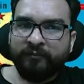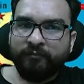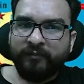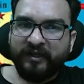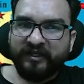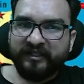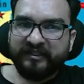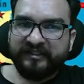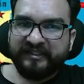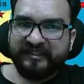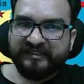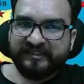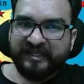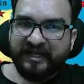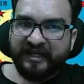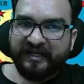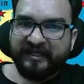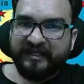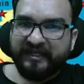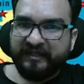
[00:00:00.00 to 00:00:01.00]
But these
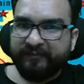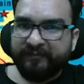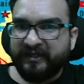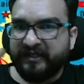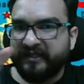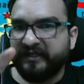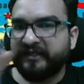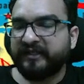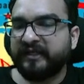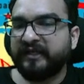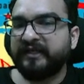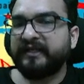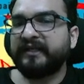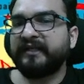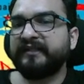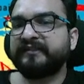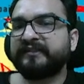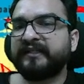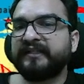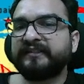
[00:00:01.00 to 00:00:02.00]
are independent
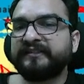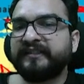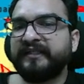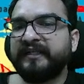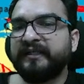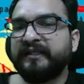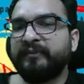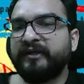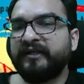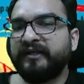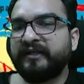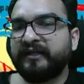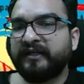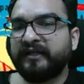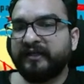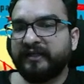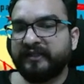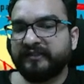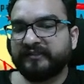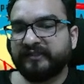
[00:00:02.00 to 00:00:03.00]
countries, guys. Independent
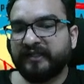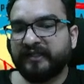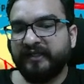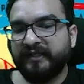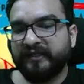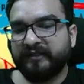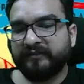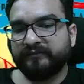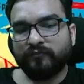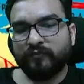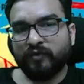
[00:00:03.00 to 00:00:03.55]
countries, right?